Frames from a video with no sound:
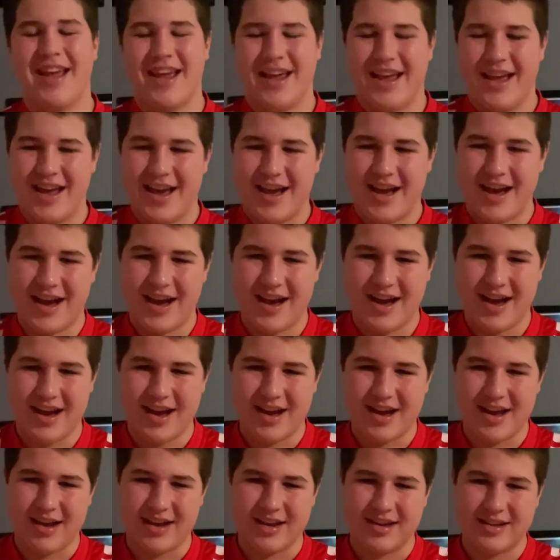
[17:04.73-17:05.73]

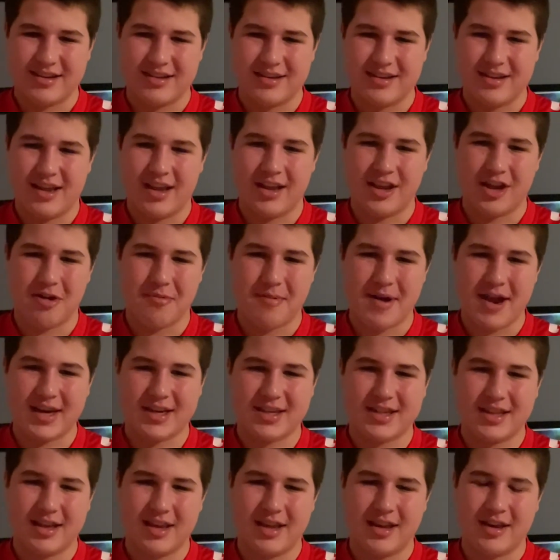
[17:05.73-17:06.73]
and go back
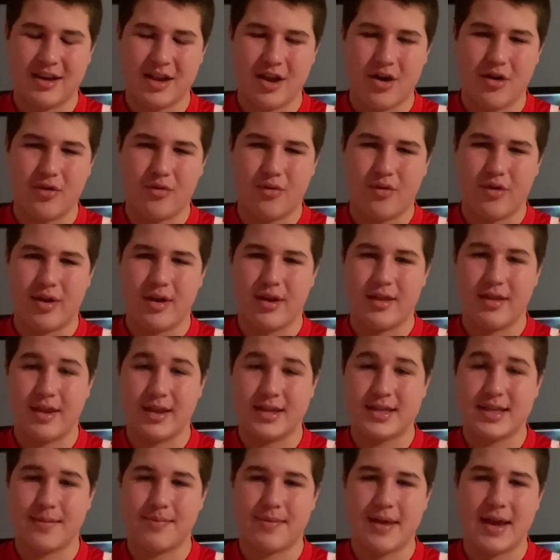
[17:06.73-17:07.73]
to
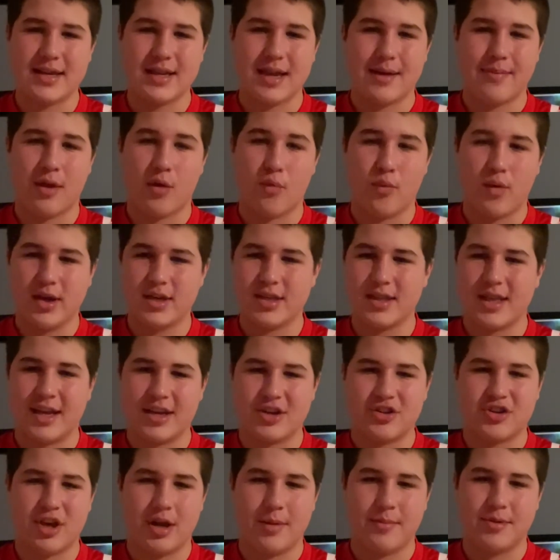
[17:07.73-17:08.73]
except that time they went to the
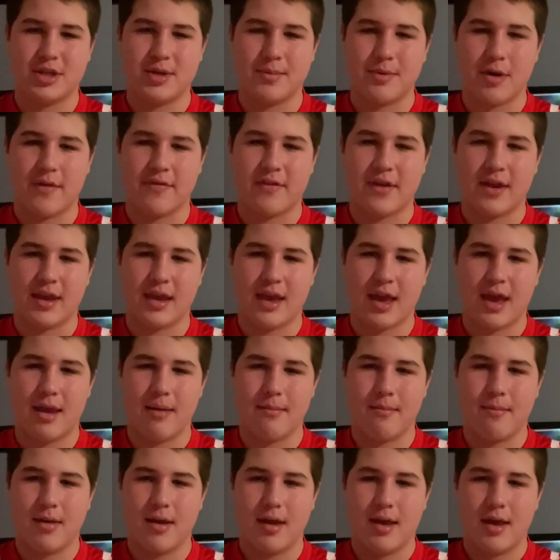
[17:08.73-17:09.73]
national championship off that
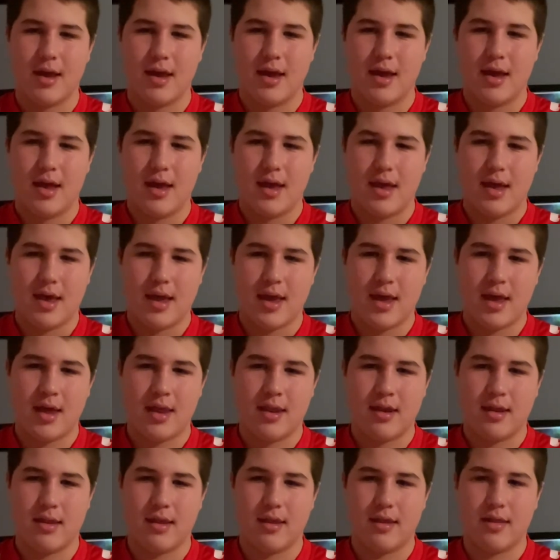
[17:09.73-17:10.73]
game
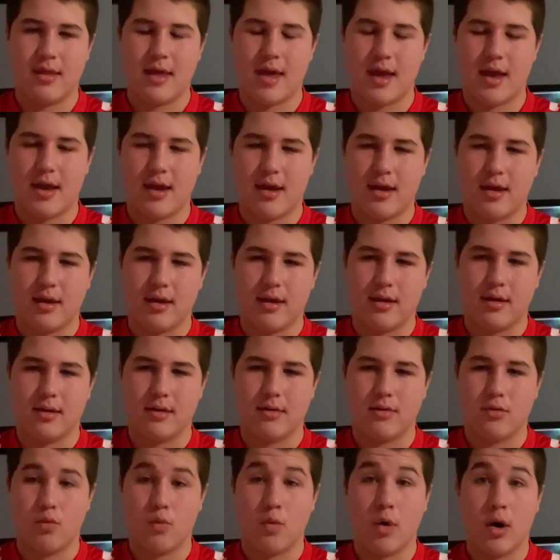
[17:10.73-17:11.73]
and they
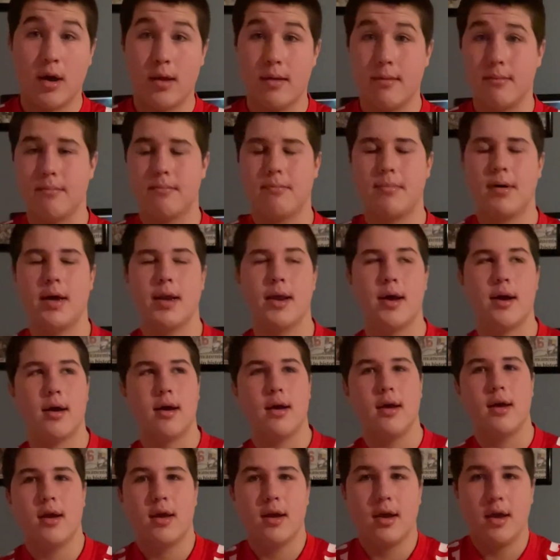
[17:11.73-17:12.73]
won. But
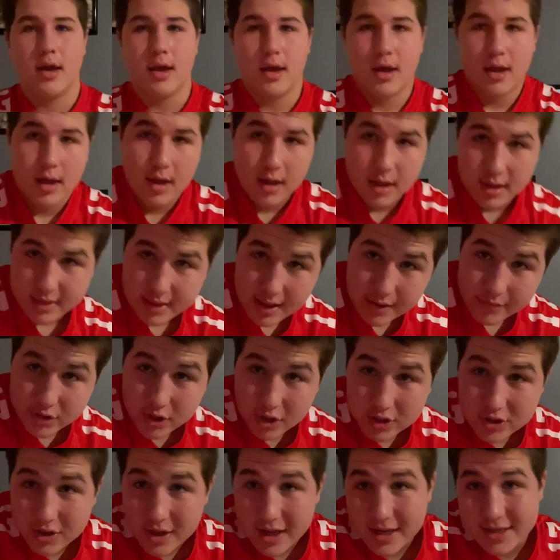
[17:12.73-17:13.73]
that was
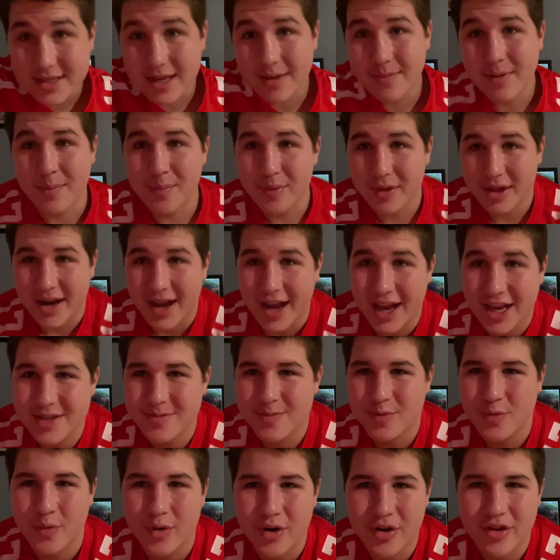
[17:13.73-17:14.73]
also the last time they played a
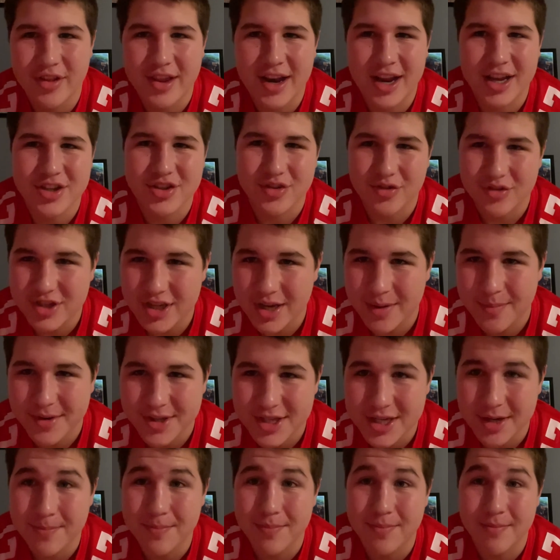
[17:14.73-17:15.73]
Heisman winner in the national
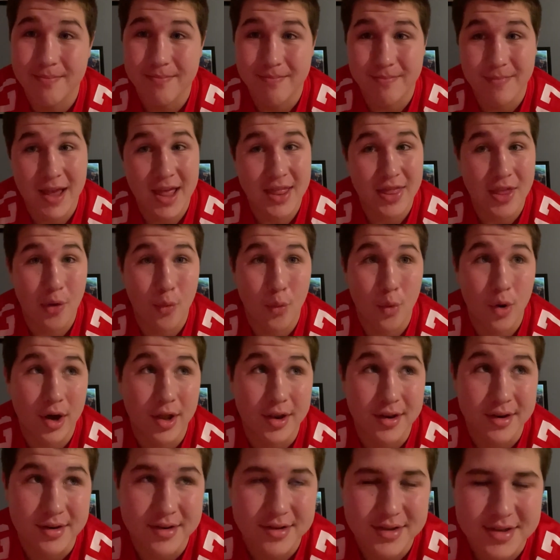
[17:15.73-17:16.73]
championship and they
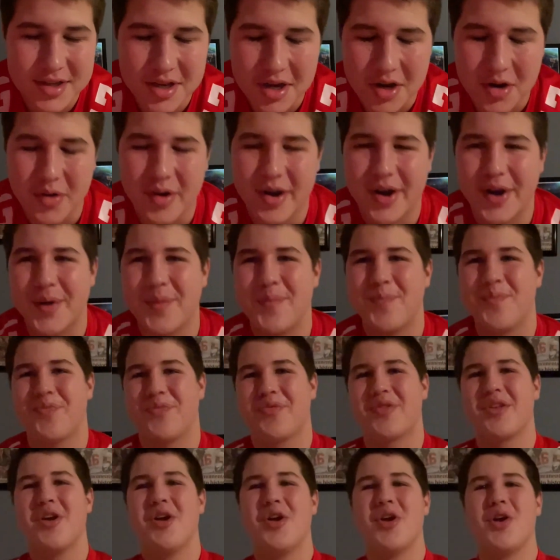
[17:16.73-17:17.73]
won. So
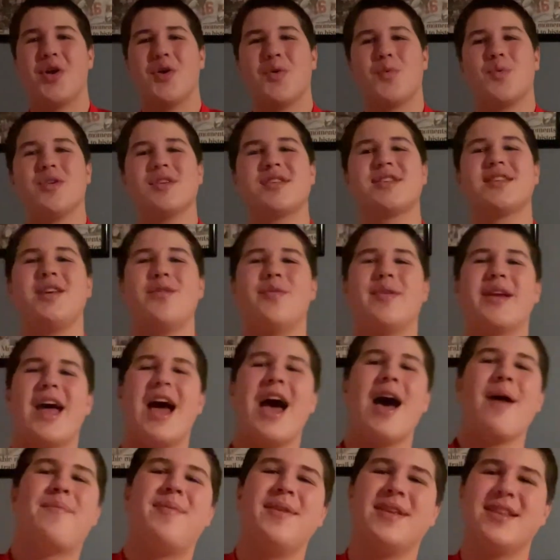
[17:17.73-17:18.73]
we'll see what
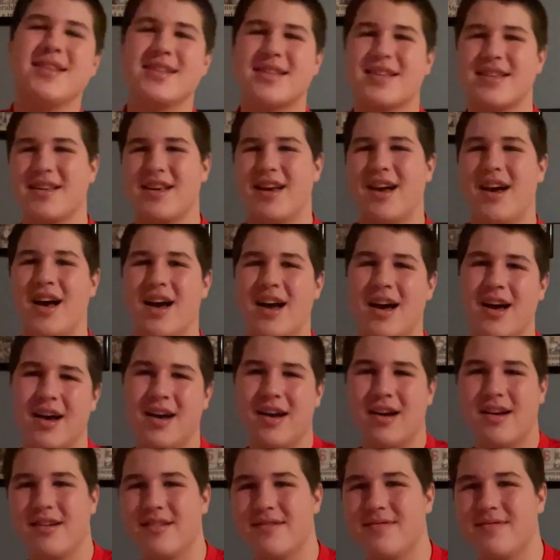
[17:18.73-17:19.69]
happens. I'll